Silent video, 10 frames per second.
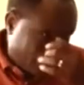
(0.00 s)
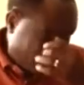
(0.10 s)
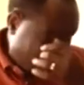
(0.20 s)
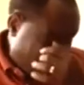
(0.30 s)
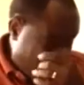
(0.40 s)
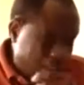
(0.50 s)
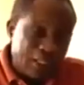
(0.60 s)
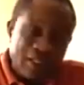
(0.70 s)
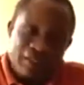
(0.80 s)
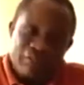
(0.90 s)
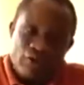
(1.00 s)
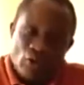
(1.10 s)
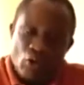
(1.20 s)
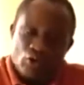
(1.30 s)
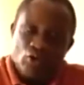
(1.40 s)
And I think for
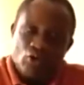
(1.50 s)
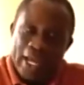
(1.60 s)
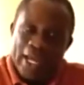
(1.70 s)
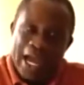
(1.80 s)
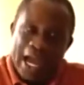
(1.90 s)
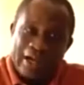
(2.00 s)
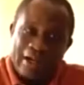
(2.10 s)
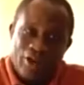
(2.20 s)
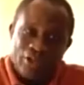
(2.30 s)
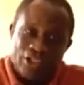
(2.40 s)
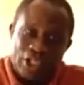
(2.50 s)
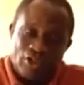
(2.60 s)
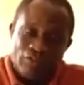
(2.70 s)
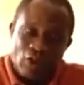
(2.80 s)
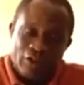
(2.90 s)
those who were around in Church
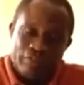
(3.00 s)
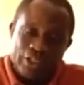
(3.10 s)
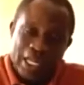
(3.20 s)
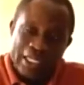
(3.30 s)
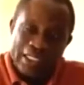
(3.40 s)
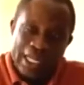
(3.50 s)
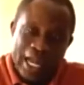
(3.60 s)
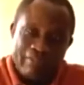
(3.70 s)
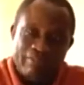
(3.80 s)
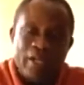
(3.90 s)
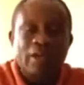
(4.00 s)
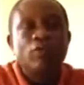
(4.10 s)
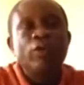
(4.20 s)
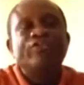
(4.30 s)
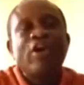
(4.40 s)
of God Mission at that time,
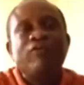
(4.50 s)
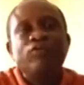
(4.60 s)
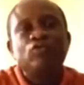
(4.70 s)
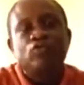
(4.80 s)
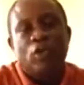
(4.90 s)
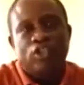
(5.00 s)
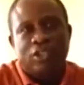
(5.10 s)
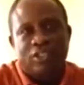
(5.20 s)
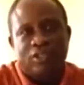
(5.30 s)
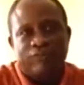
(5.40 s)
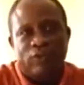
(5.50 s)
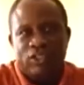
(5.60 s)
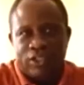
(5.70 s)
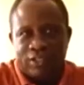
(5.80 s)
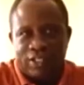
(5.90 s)
we traveled to Washington for
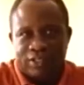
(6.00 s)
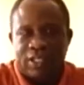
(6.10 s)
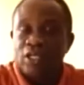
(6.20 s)
Jesus.